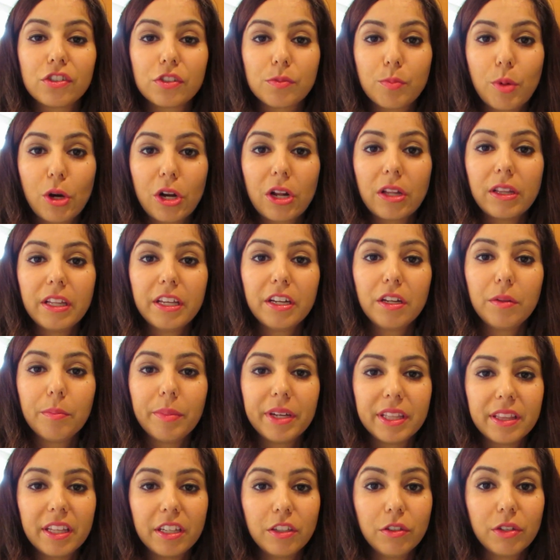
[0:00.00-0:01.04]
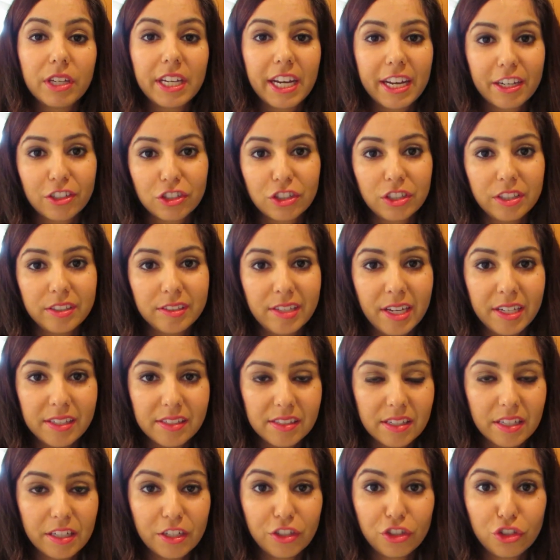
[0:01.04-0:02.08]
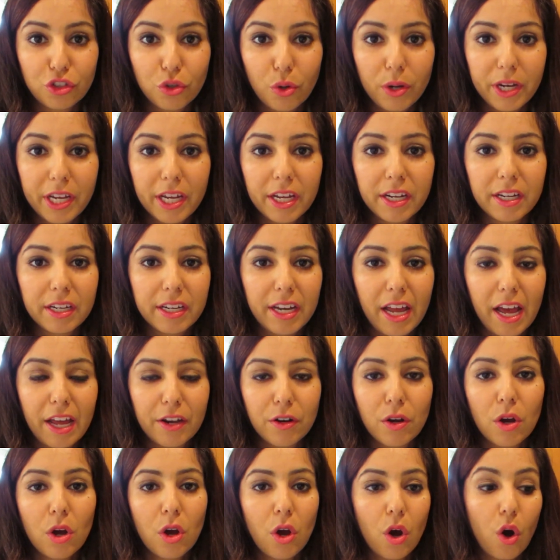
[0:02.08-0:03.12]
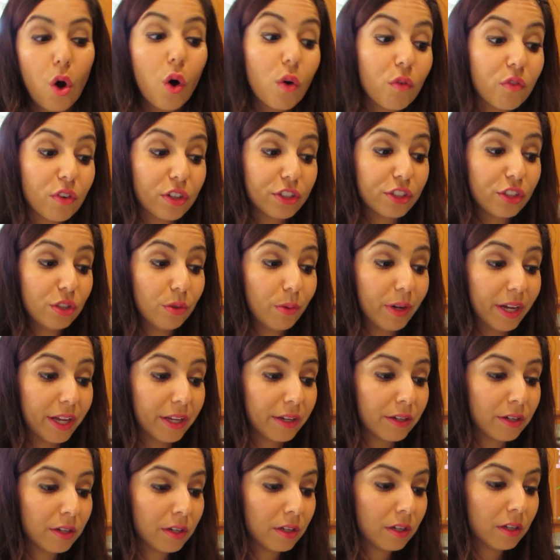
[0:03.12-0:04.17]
just put a little bit that you can actually taste it and enjoy it and not overdo it.